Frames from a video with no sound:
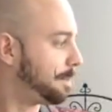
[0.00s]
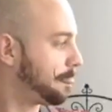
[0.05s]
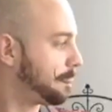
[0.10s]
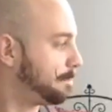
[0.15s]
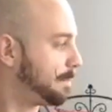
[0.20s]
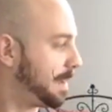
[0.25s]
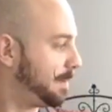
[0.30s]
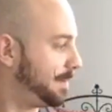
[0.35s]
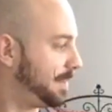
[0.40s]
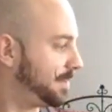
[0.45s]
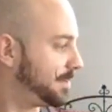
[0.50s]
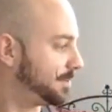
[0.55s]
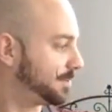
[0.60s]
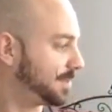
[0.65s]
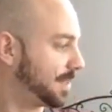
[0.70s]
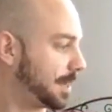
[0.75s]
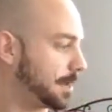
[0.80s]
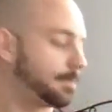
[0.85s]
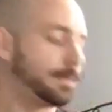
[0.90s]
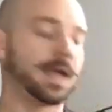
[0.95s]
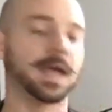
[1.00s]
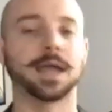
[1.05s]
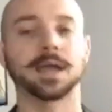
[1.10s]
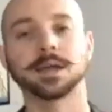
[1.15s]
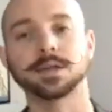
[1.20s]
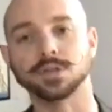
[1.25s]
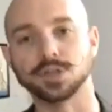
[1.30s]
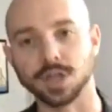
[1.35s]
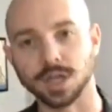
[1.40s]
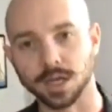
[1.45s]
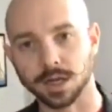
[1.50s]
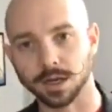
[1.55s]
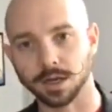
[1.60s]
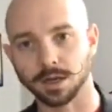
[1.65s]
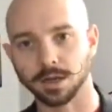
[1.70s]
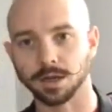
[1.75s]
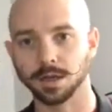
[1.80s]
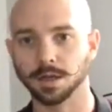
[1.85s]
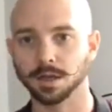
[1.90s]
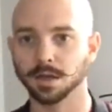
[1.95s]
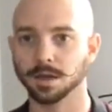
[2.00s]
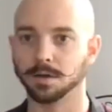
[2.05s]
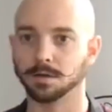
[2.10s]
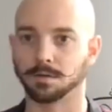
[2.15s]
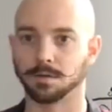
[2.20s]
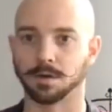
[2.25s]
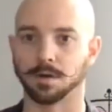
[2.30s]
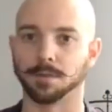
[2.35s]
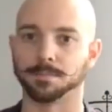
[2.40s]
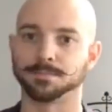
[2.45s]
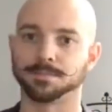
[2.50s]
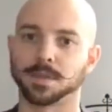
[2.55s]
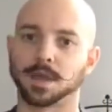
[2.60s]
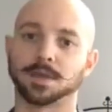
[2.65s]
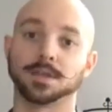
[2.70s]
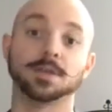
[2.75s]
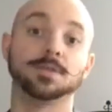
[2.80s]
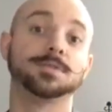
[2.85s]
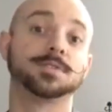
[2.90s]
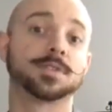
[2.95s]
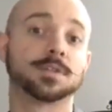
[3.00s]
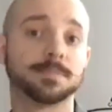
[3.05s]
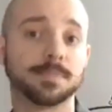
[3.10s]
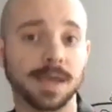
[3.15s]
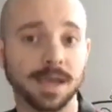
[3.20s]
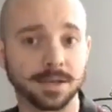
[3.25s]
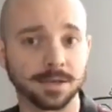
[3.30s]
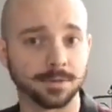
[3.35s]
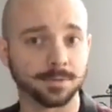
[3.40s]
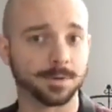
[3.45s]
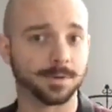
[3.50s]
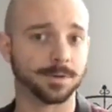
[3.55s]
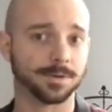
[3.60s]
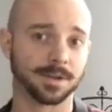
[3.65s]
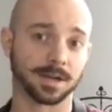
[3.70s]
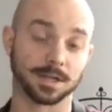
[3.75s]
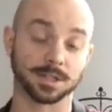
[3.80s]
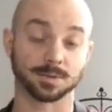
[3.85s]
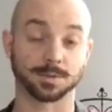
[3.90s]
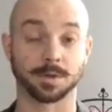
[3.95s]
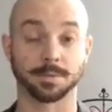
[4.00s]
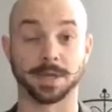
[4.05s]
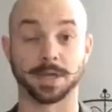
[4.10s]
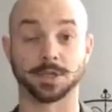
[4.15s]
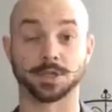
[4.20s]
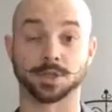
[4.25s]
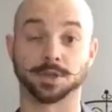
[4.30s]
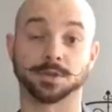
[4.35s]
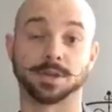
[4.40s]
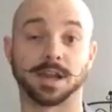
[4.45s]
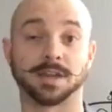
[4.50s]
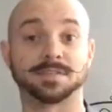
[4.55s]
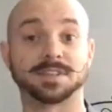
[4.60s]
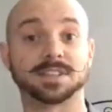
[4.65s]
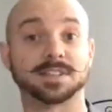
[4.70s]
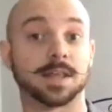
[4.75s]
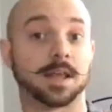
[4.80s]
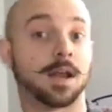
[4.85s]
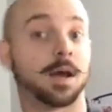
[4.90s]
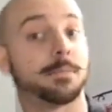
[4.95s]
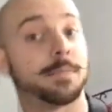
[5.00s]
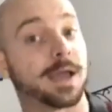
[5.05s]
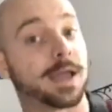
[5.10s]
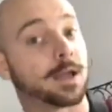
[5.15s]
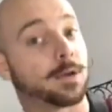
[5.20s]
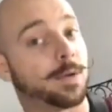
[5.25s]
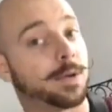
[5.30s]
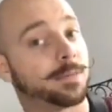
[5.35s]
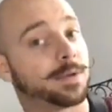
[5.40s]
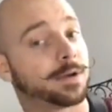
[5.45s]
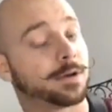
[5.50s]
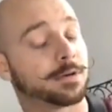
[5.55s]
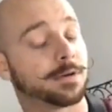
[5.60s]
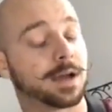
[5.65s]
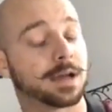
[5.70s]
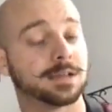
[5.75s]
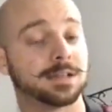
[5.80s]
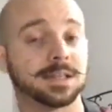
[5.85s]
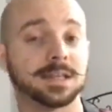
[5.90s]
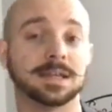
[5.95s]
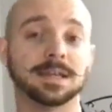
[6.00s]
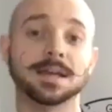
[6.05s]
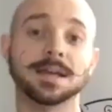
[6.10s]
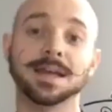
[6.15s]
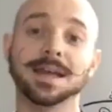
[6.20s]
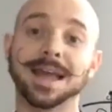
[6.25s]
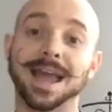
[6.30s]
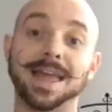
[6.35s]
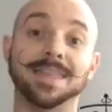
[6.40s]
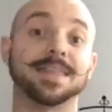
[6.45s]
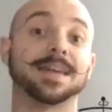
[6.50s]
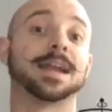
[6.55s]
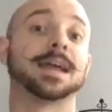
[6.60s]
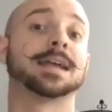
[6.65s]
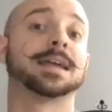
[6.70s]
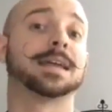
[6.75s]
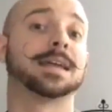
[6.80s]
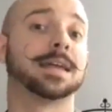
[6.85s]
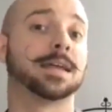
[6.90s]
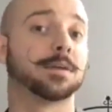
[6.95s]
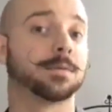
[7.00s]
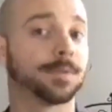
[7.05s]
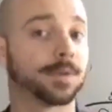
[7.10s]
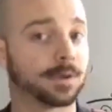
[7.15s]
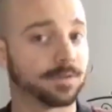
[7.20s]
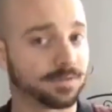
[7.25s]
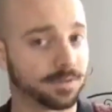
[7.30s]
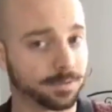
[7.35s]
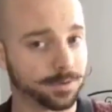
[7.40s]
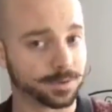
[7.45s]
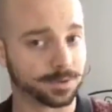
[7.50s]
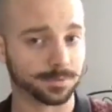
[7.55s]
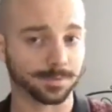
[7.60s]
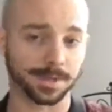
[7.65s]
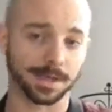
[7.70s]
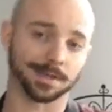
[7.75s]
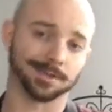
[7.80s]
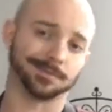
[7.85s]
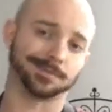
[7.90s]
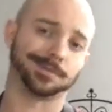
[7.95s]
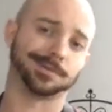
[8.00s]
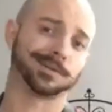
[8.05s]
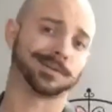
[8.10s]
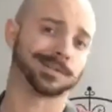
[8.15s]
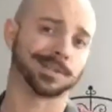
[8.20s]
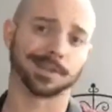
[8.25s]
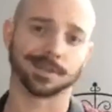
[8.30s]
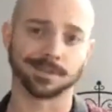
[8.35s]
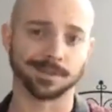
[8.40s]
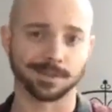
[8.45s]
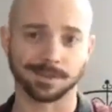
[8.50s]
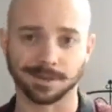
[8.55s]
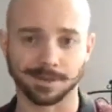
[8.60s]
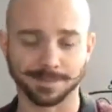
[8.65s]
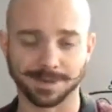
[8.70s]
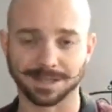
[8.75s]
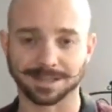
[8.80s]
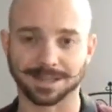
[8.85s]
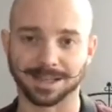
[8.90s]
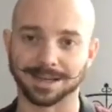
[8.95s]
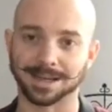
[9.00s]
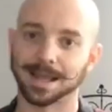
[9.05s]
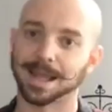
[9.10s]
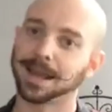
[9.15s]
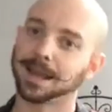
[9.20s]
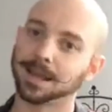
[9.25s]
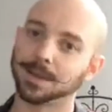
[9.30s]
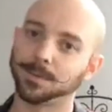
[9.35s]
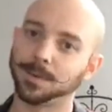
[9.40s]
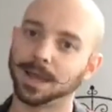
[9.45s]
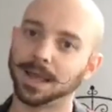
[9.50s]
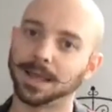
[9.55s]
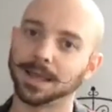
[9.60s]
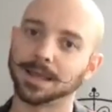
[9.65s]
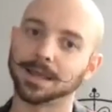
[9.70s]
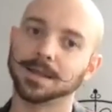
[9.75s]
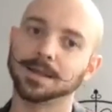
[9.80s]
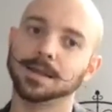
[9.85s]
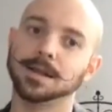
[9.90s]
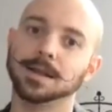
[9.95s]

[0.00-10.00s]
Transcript: Maybe there's like packaging or a user manual that I just want to make sure that I've set up my equipment correctly, and then I can get rid of the user manual because I can look it up online anyway.